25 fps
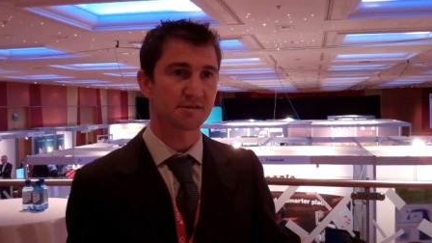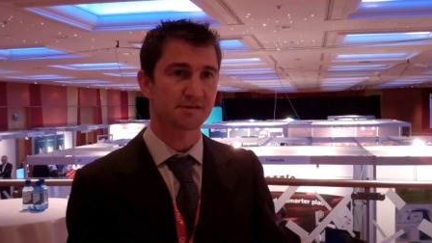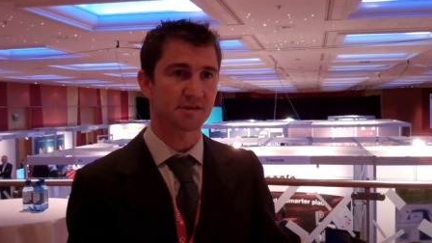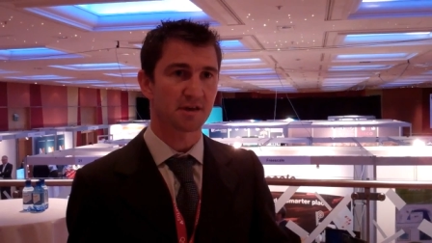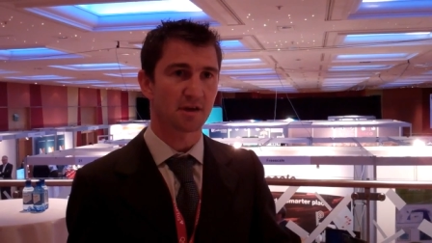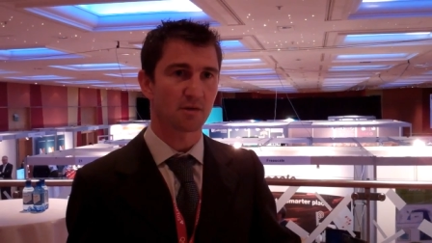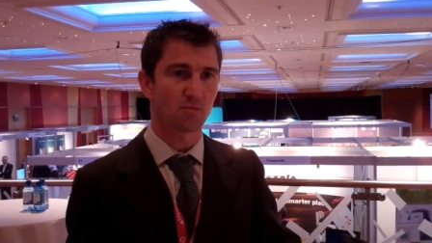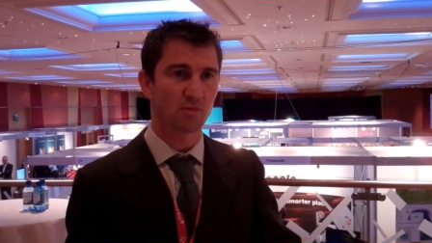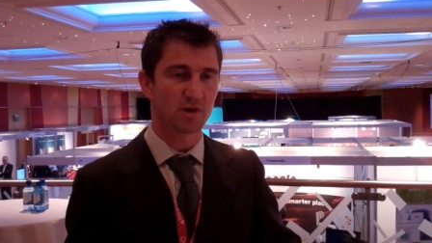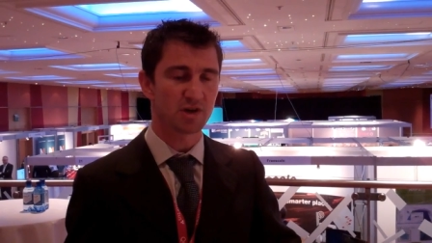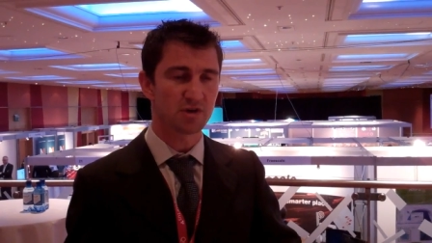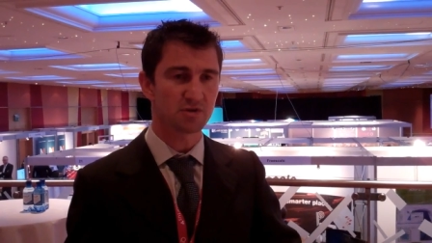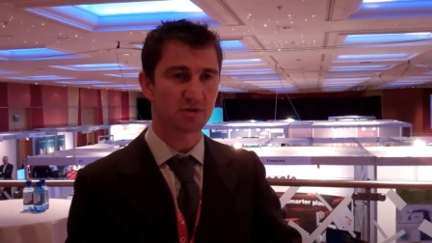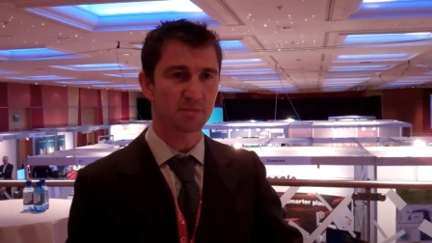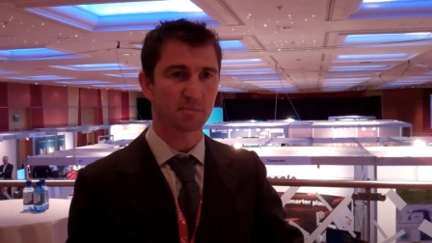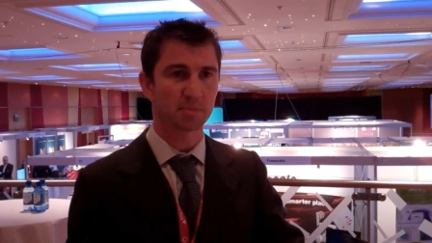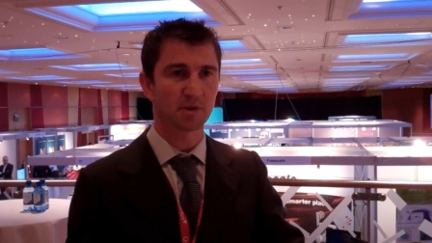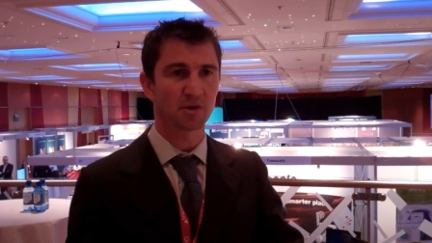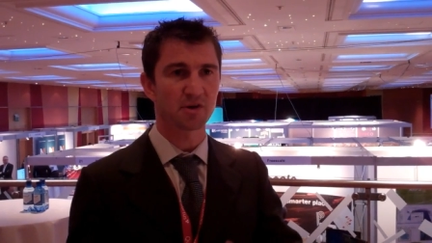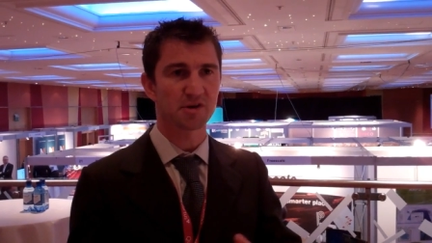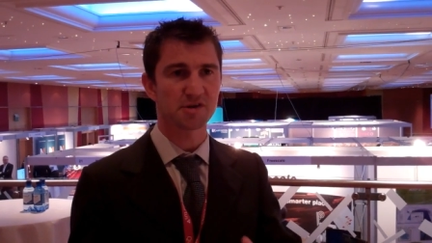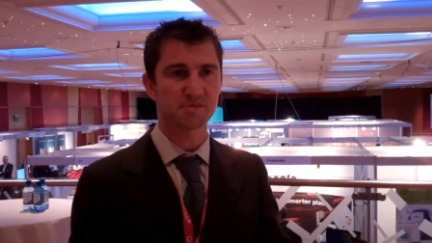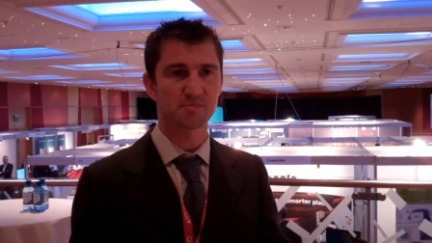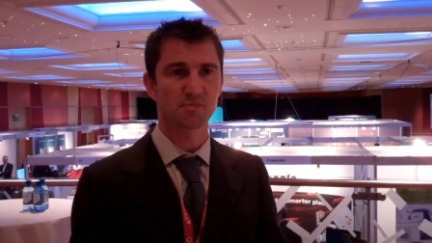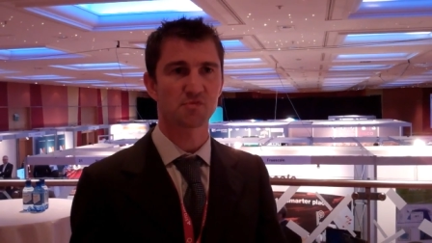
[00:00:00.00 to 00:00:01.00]
is that when you
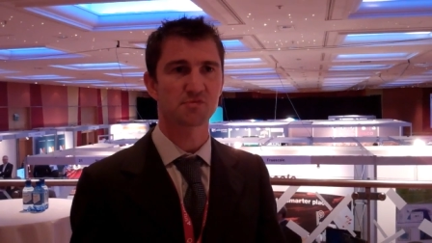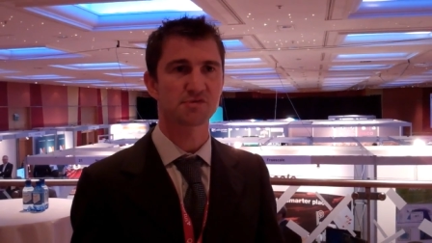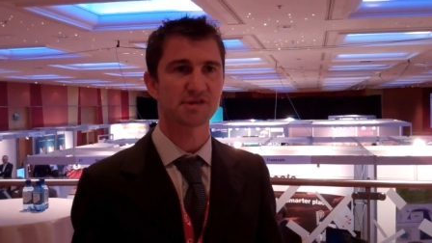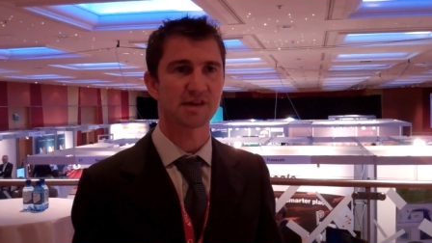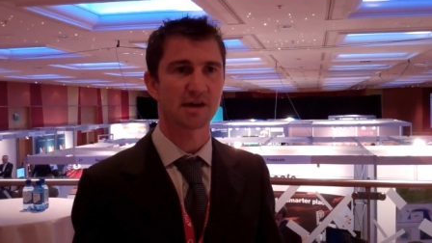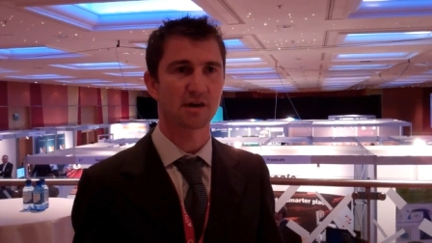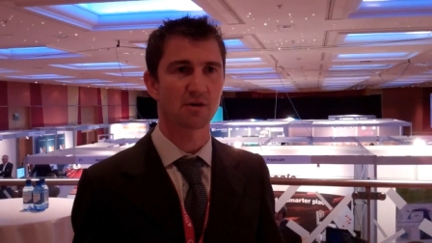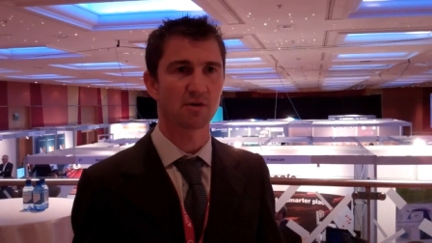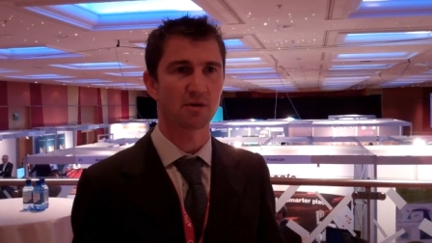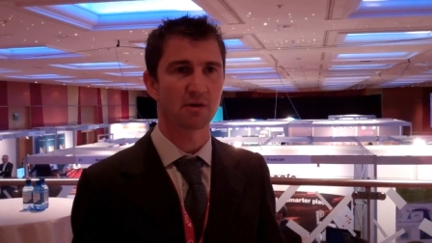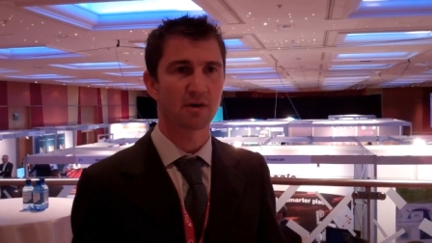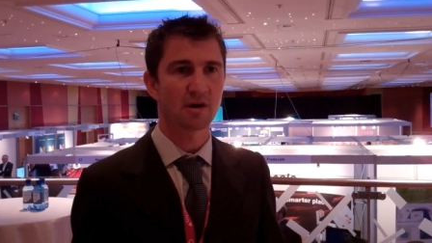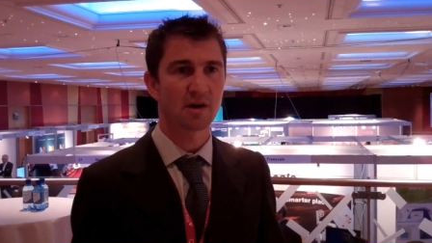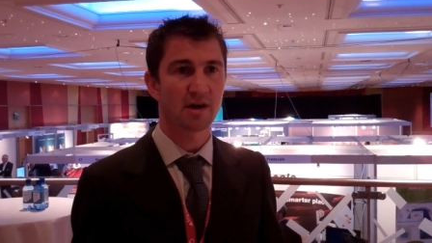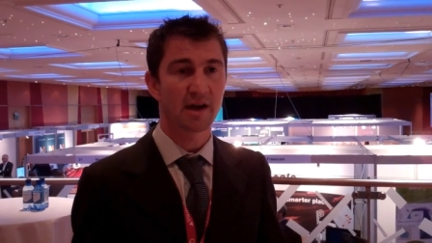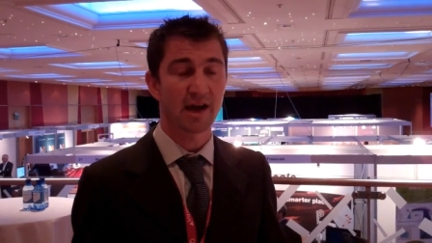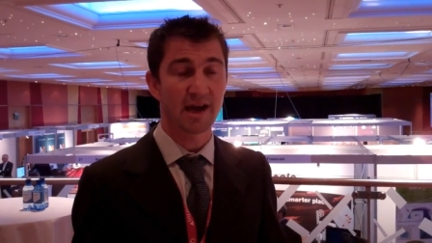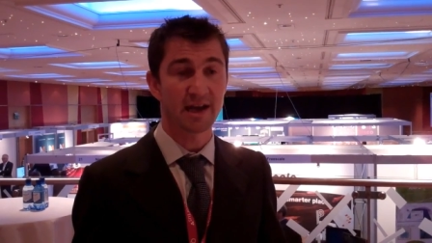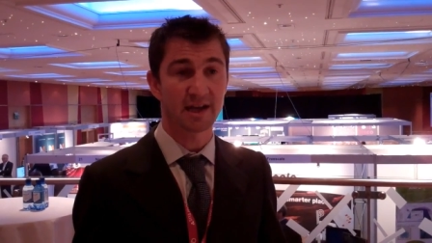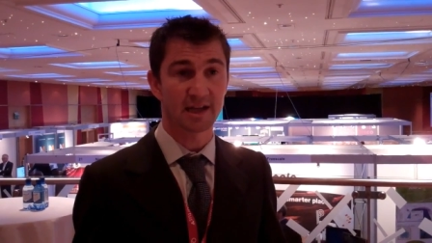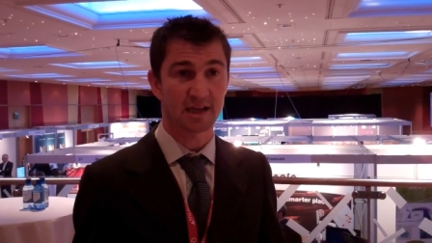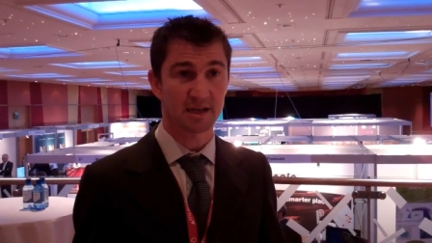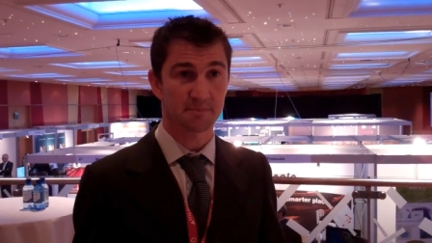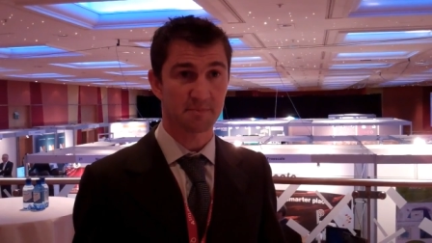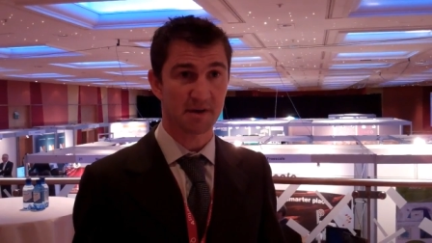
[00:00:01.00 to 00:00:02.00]
deploy a small cell
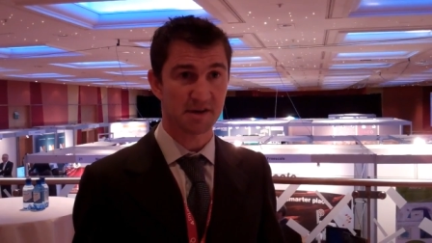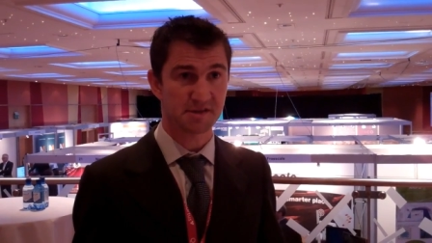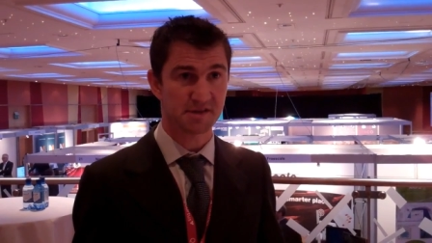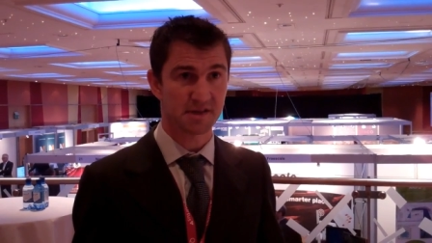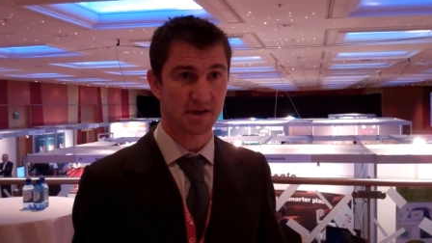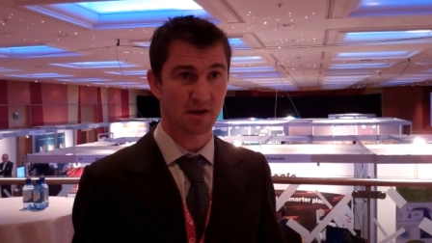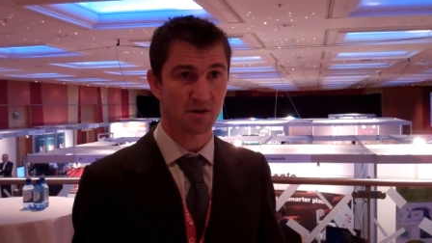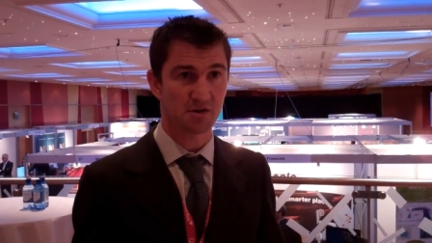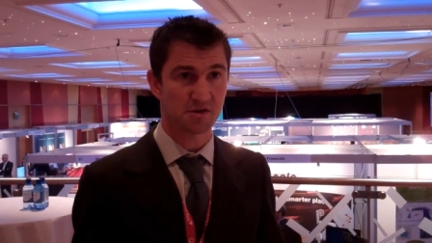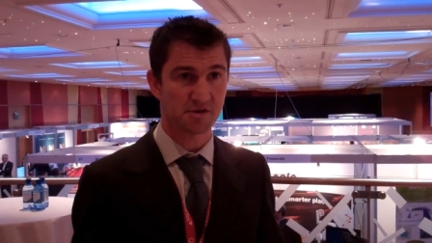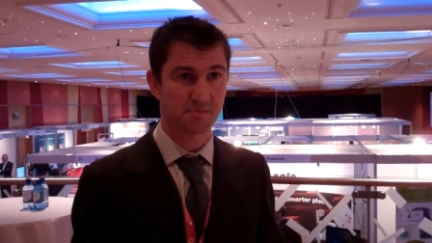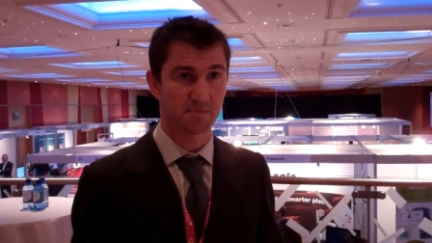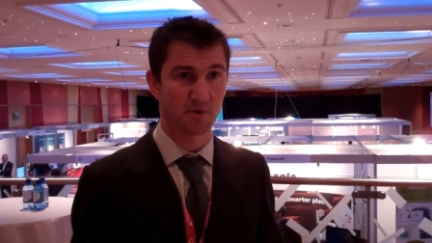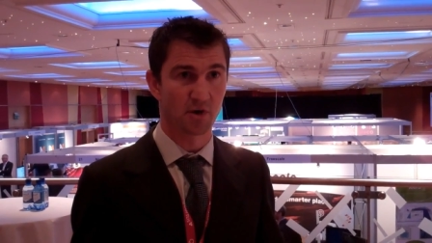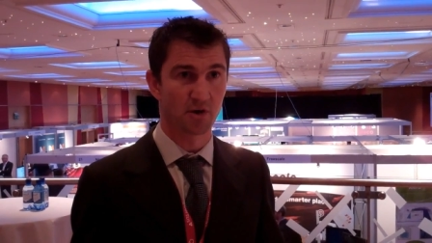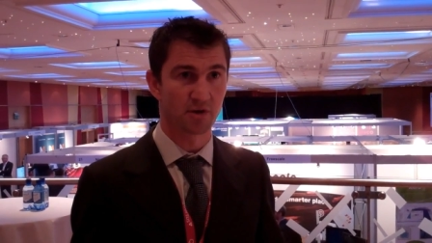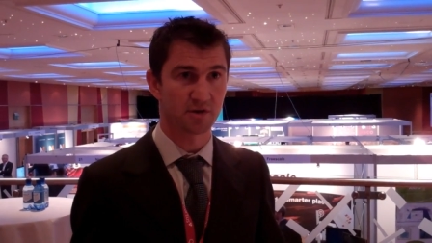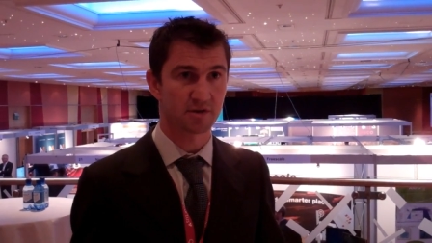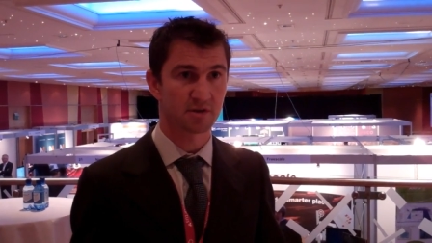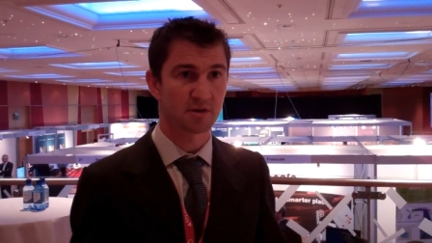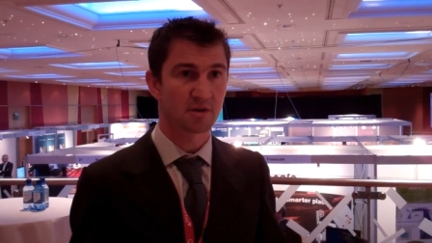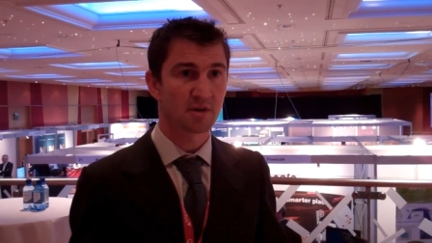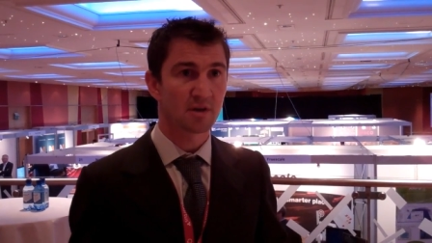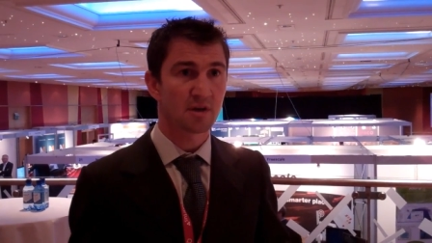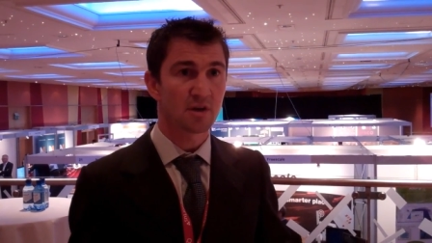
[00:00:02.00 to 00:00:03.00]
in a capacity hotspot,